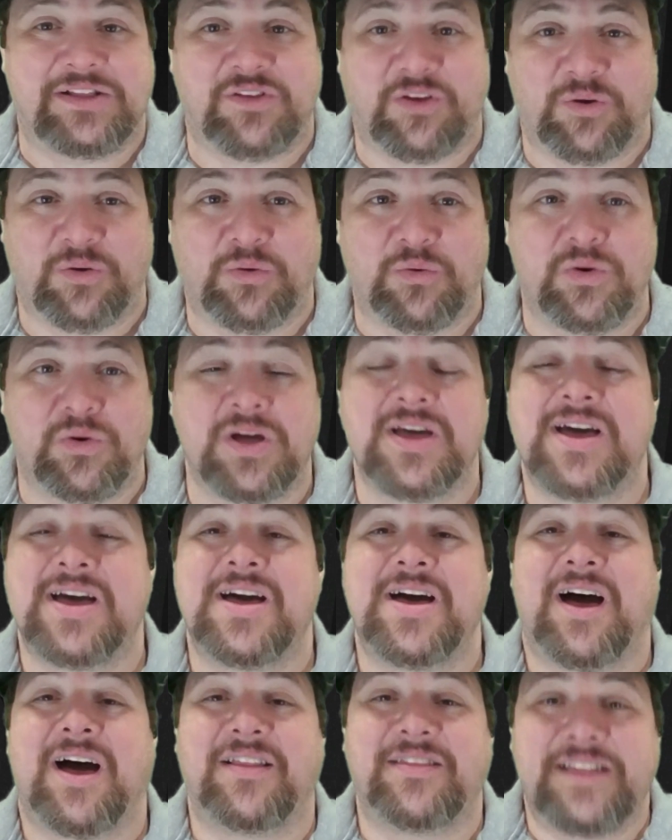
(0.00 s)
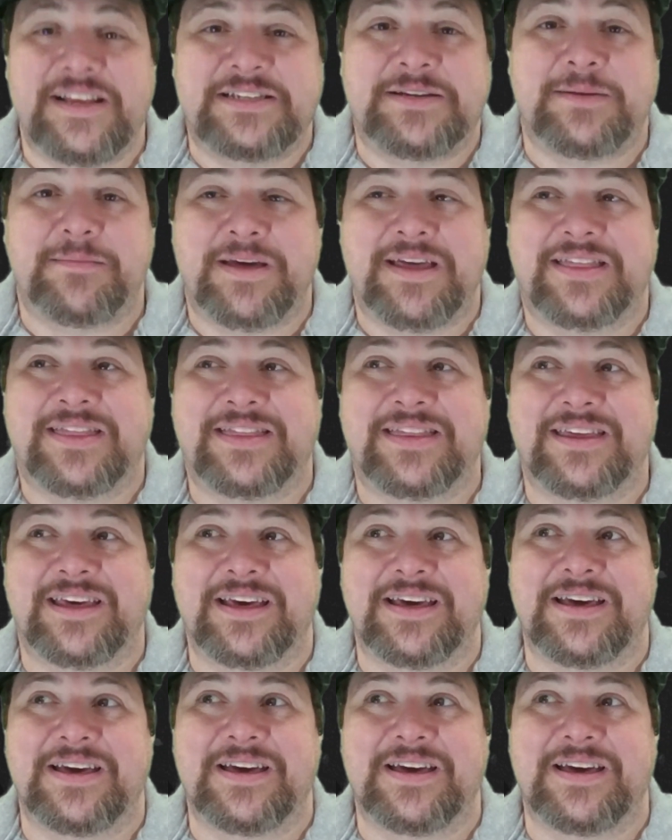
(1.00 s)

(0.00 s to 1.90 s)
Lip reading: do. Elizabeth,